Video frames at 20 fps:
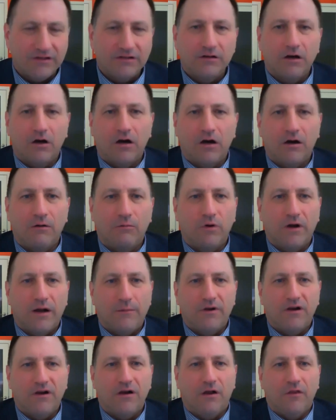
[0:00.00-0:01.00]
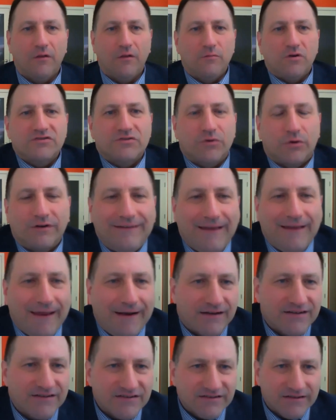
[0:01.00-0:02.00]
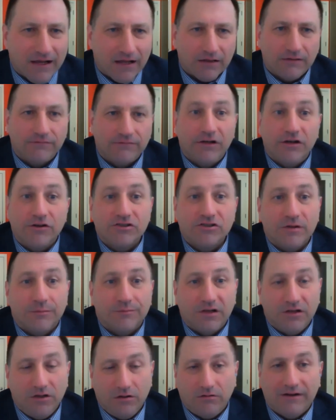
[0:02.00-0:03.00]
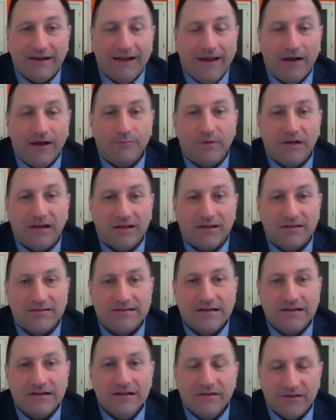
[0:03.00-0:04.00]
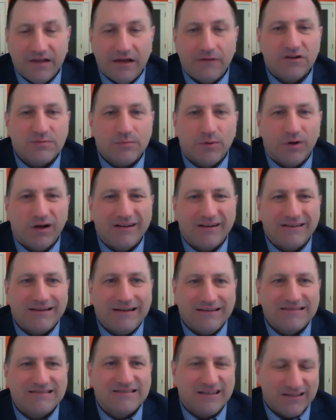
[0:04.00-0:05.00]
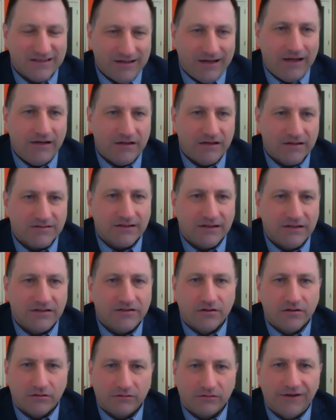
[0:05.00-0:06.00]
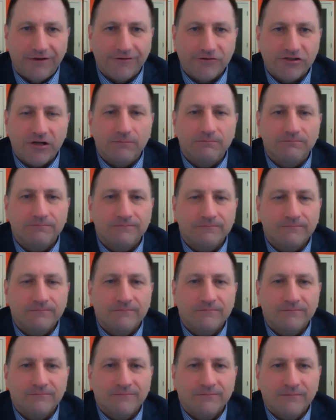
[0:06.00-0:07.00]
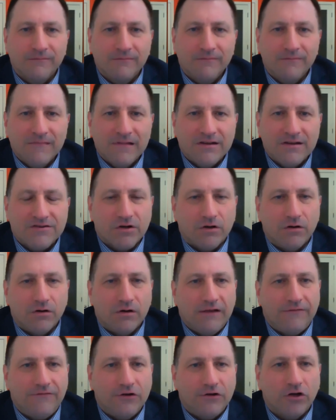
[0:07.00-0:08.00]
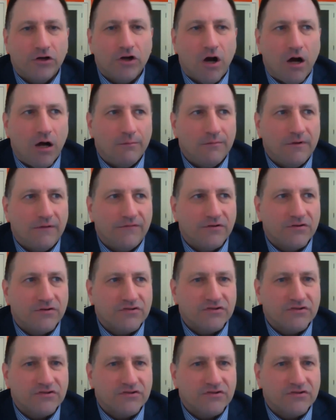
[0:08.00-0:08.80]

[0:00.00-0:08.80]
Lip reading: are what I would call the most organic style of leadership that you can have, because they respond instantaneously to your leadership. So if you're calm, if you're